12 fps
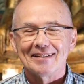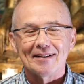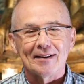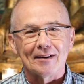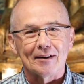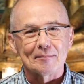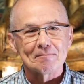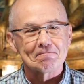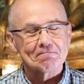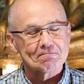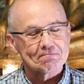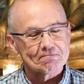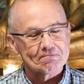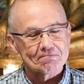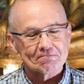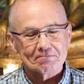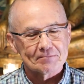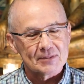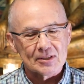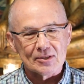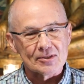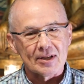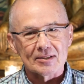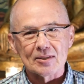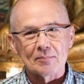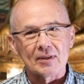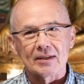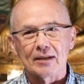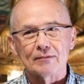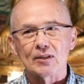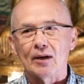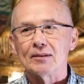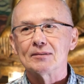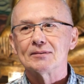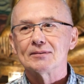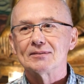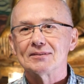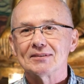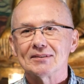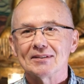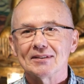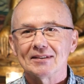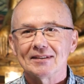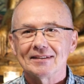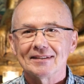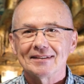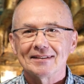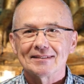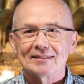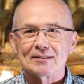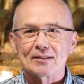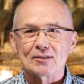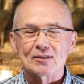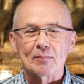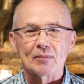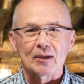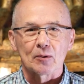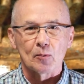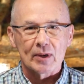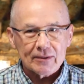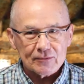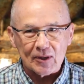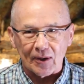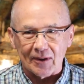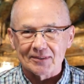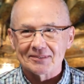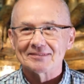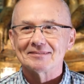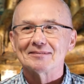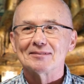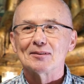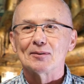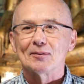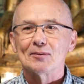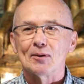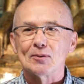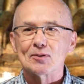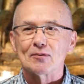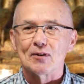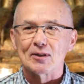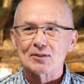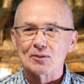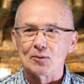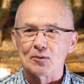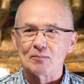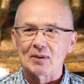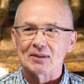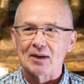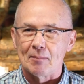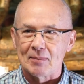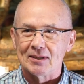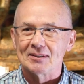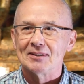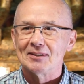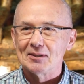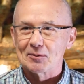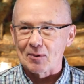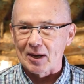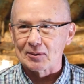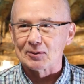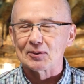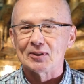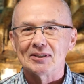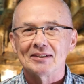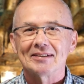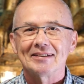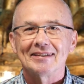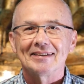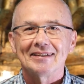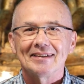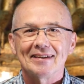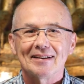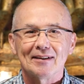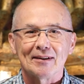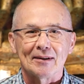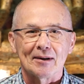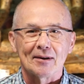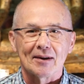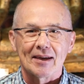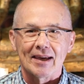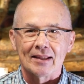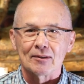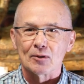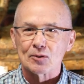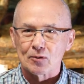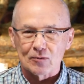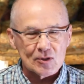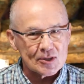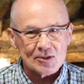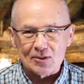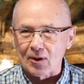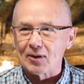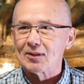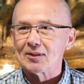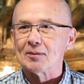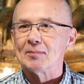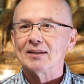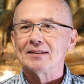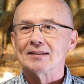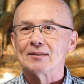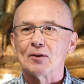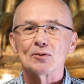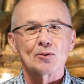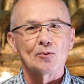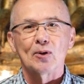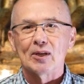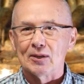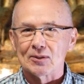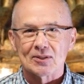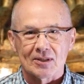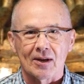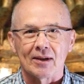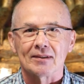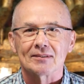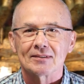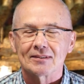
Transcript: Um, this is not something I've done. This is something we've done, those of us who have been coming regularly, uh, and those who've just started coming, and those who are here tonight,